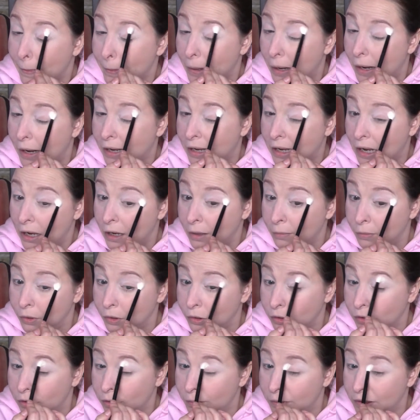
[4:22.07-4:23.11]
I am
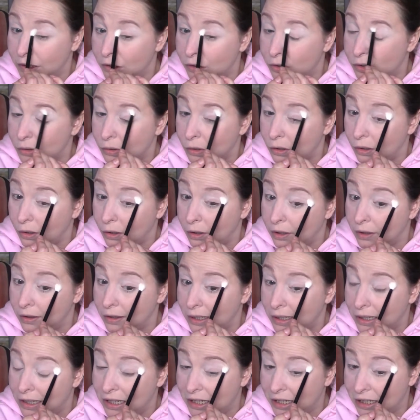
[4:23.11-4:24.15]
going to be drawing the
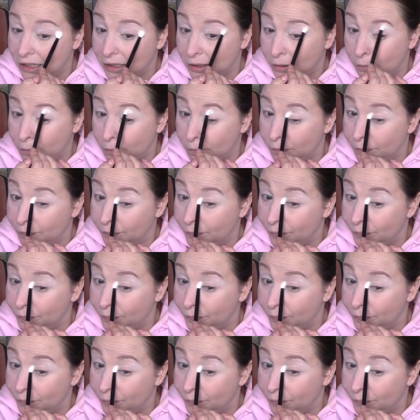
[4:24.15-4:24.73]
name